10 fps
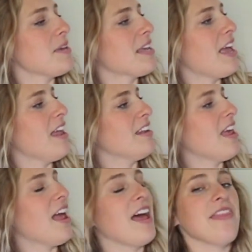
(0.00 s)

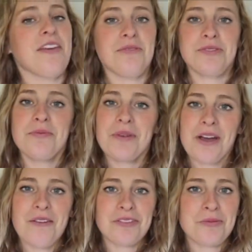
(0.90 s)
weekend and they were super
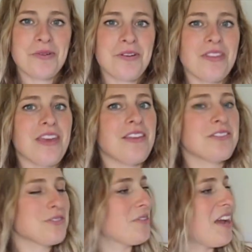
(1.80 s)
comfortable. They
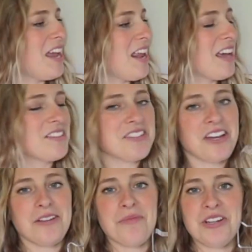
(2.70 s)
looked great. I could
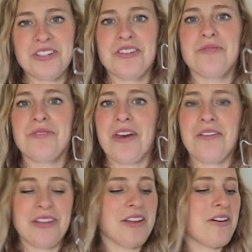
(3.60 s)
tuck in my shirt
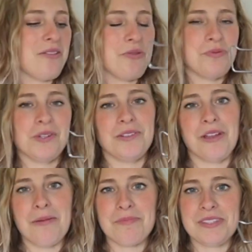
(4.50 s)
without getting all those weird
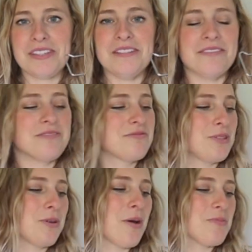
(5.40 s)
lumps and
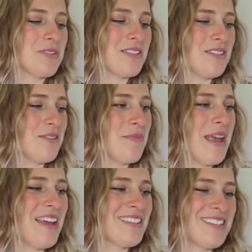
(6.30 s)
grumps in your
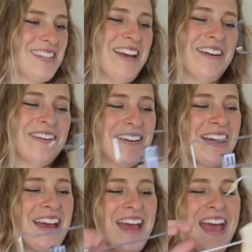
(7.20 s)
pants. So,
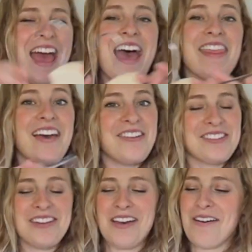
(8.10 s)
and they
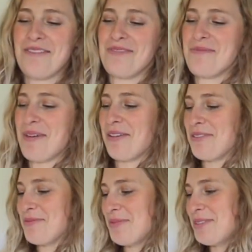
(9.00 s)
also have the belt
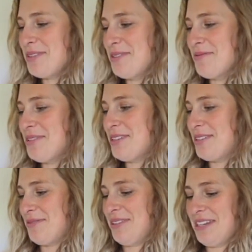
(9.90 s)
loops too, which
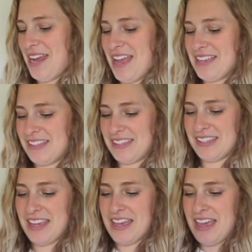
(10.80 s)
is really nice.